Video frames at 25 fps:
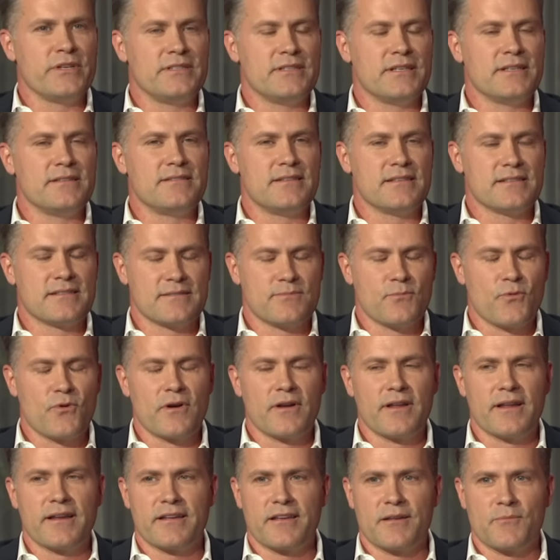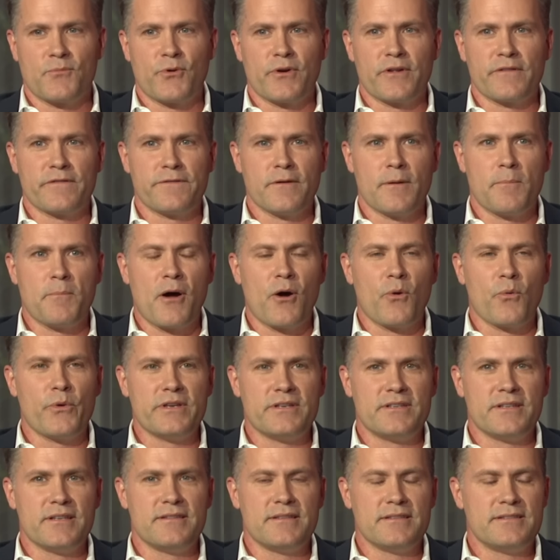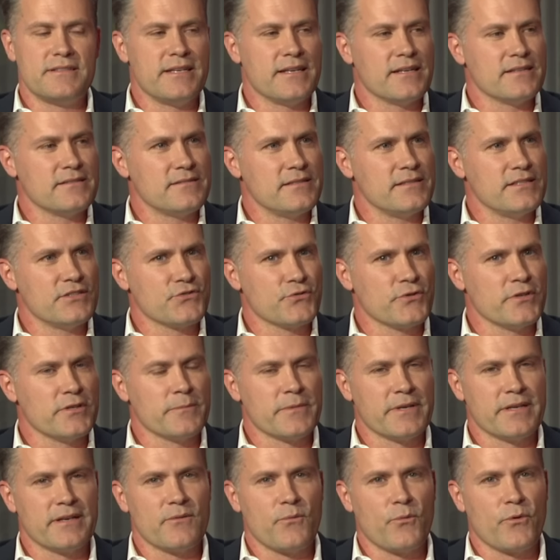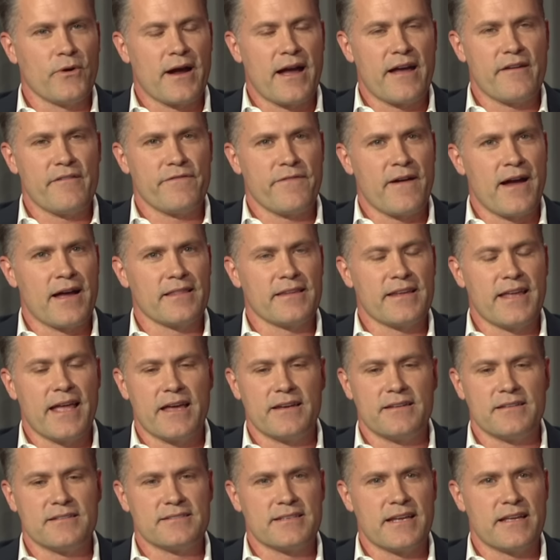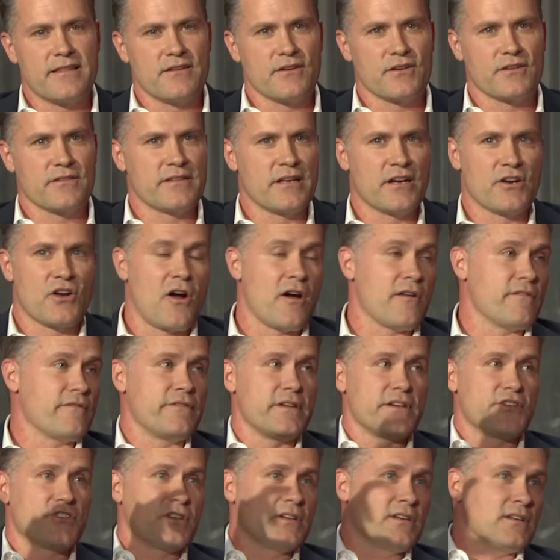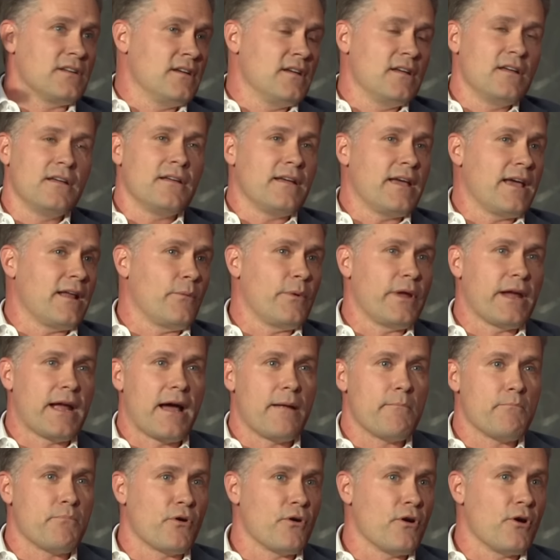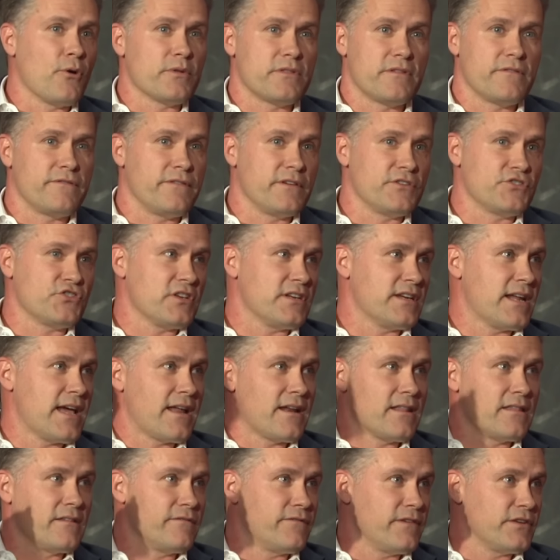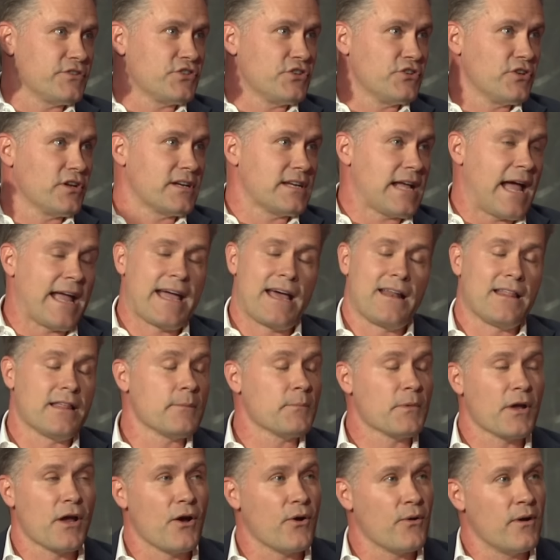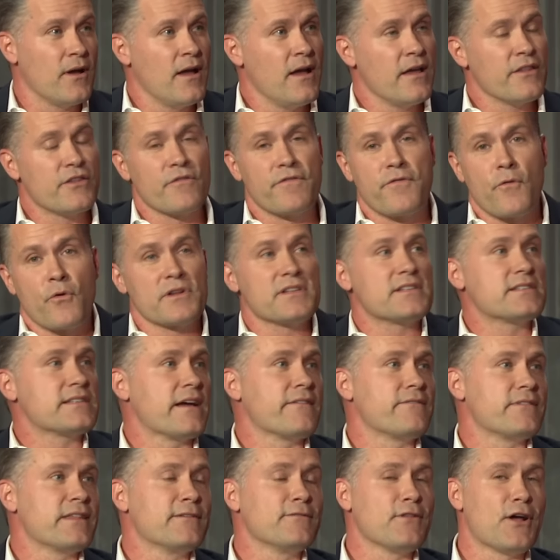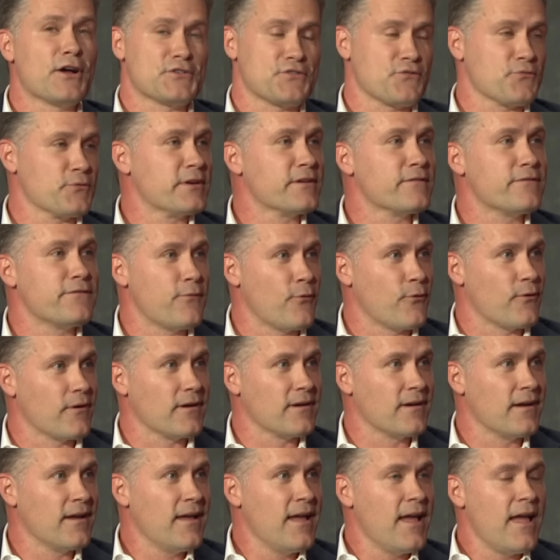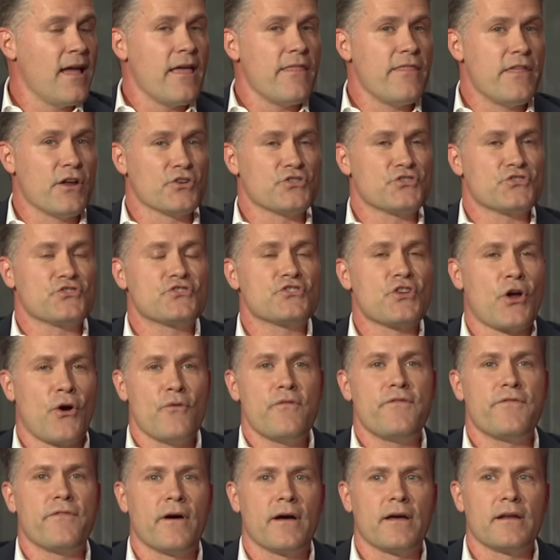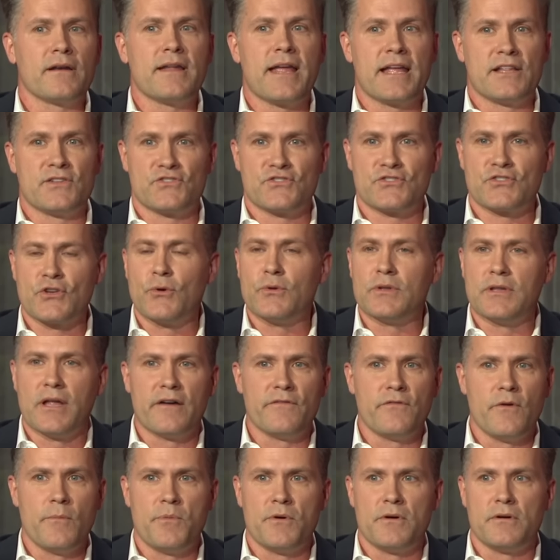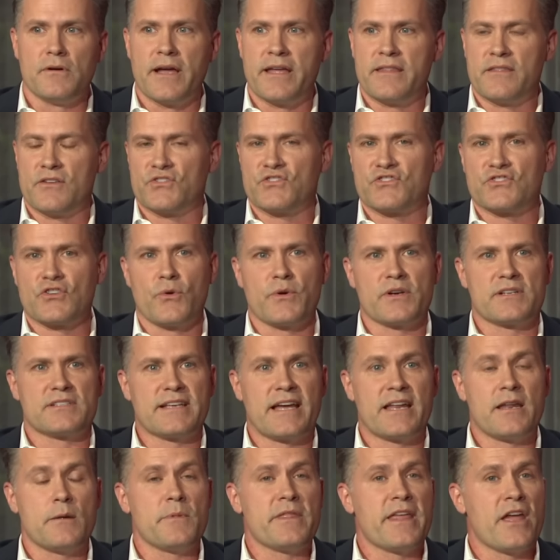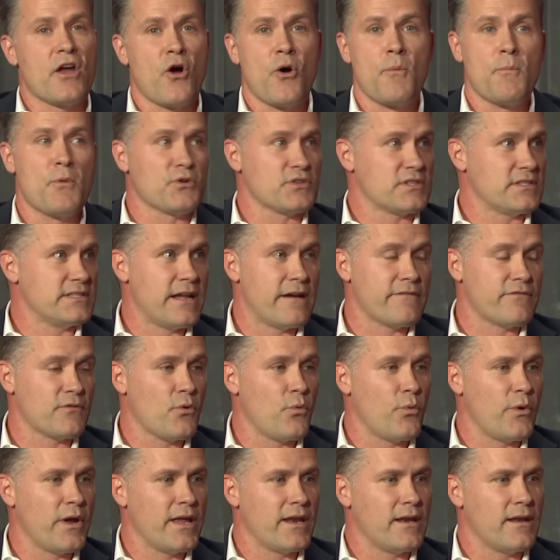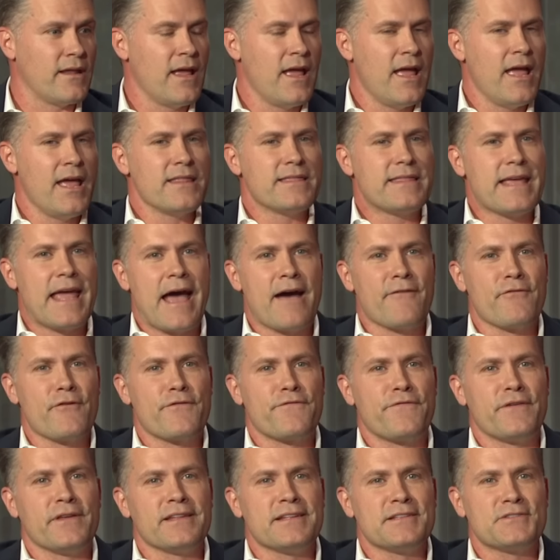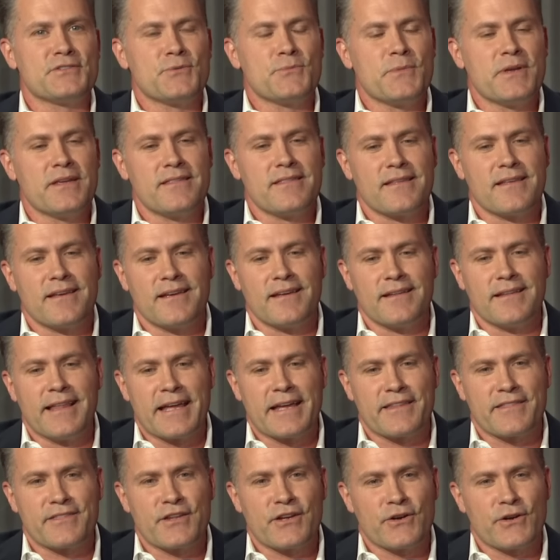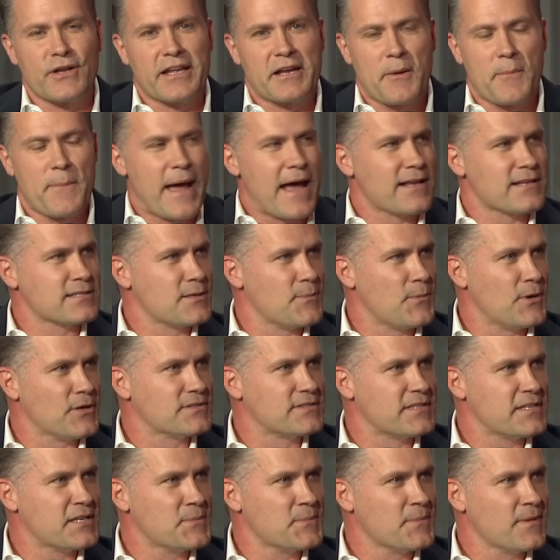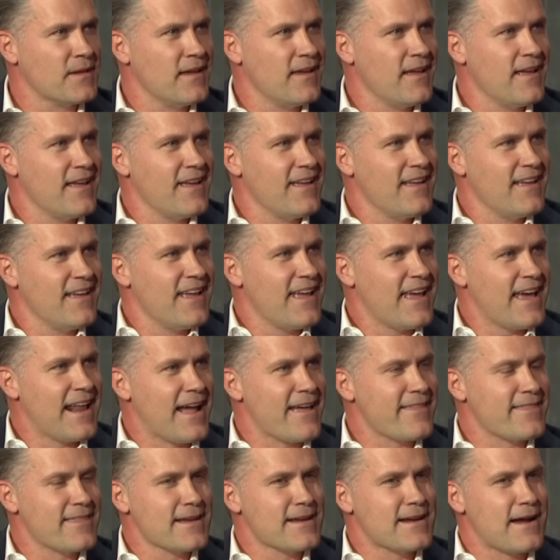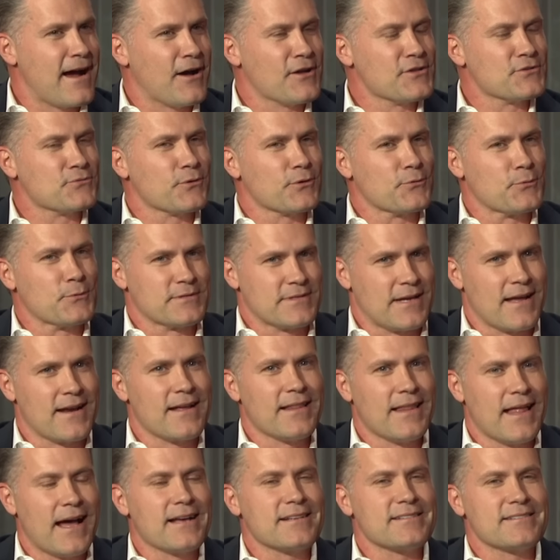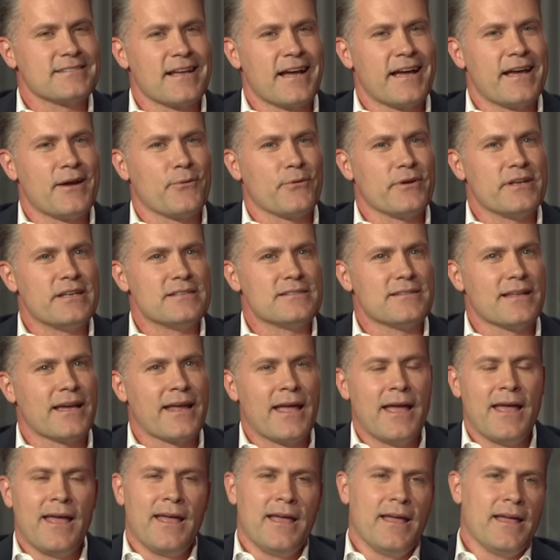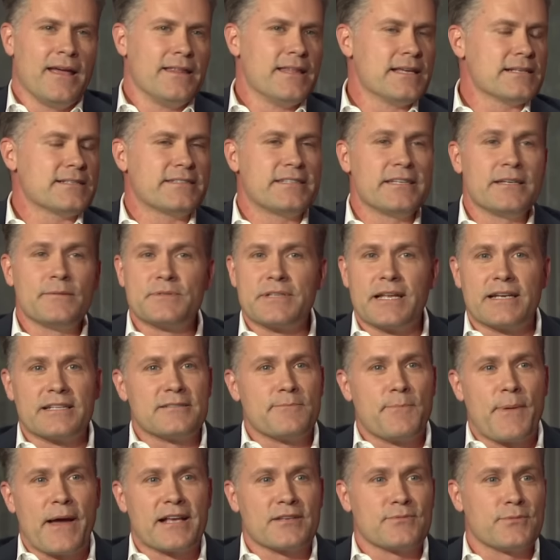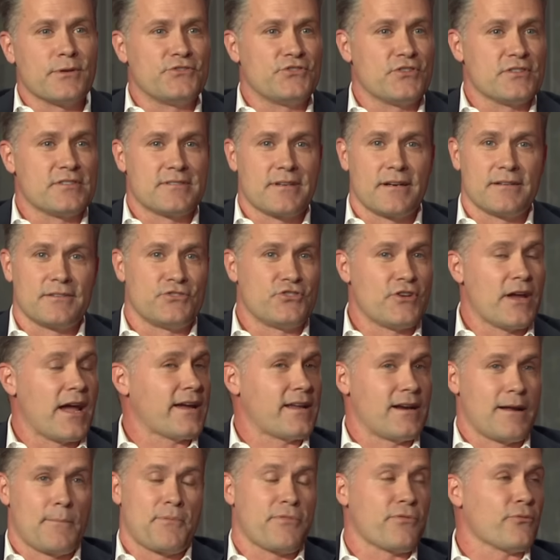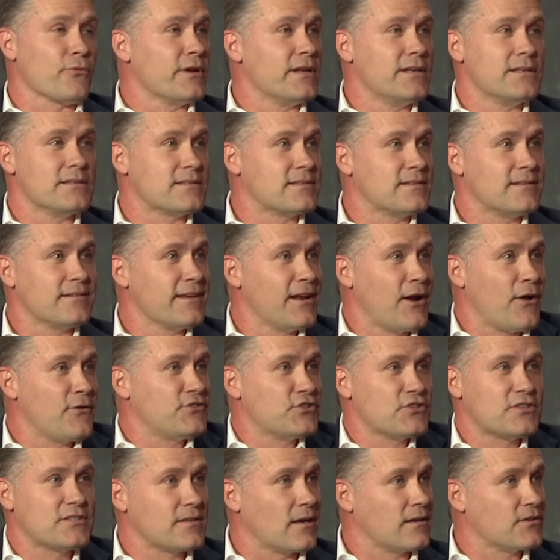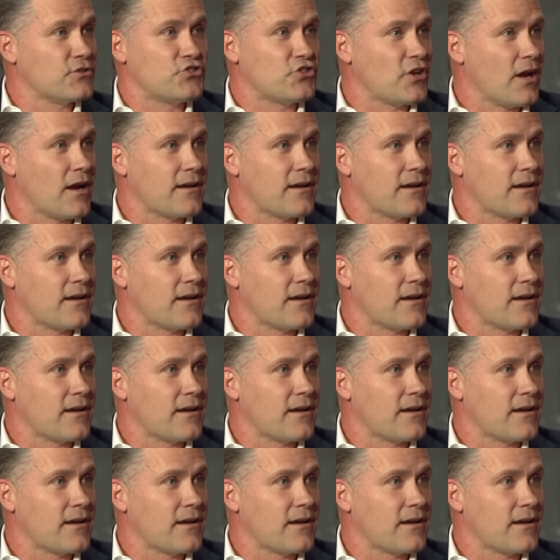we did this morning on Good Morning Football. We did the TNT treatment where I finally had to say they're they're gone fishing, and we got Burrow with the fishing net and the fishing hook. I gotta oh. let them go. They're four and seven. They've lost three of four. They're so fun and so lovable, and they're so exciting, but they almost never win. They have a feeling to me that like they're like a basketball team and I think Collinsworth was on it last night where he's like, this team's at its best when it just starts jacking up threes. You know, just start